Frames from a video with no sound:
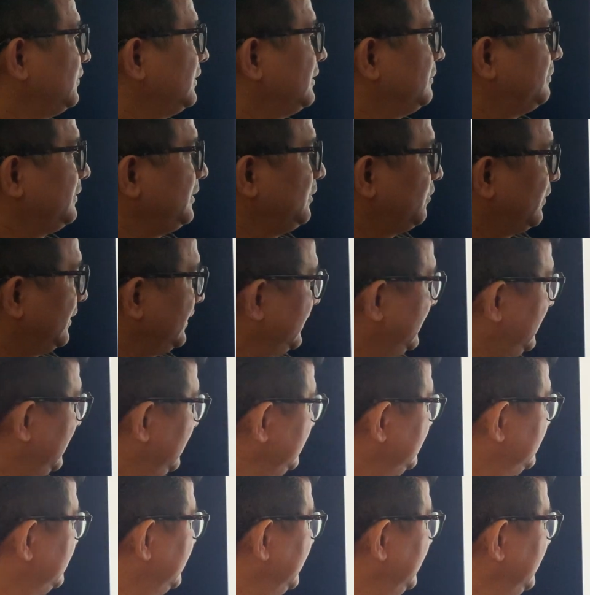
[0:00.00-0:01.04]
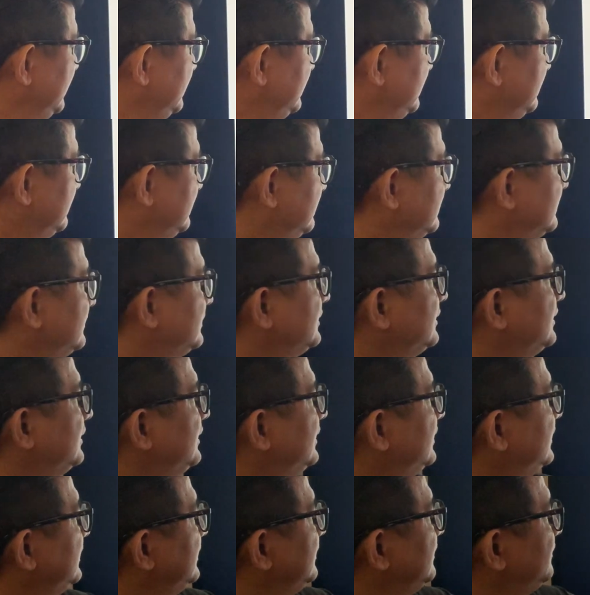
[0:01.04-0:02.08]
will be 100.
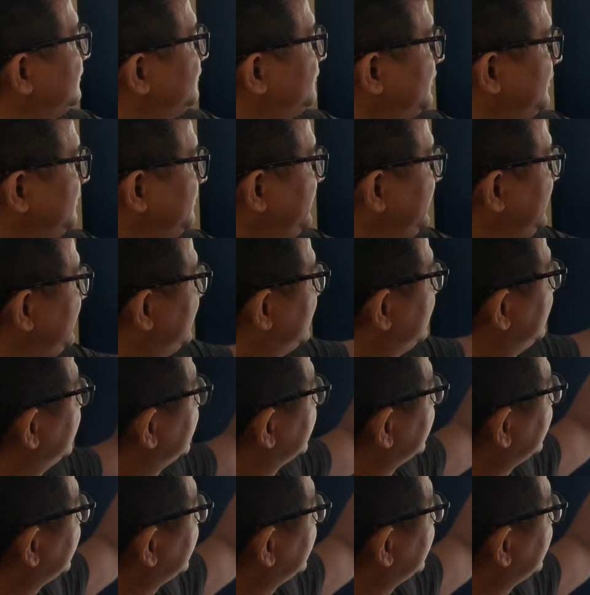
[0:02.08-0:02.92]
From here,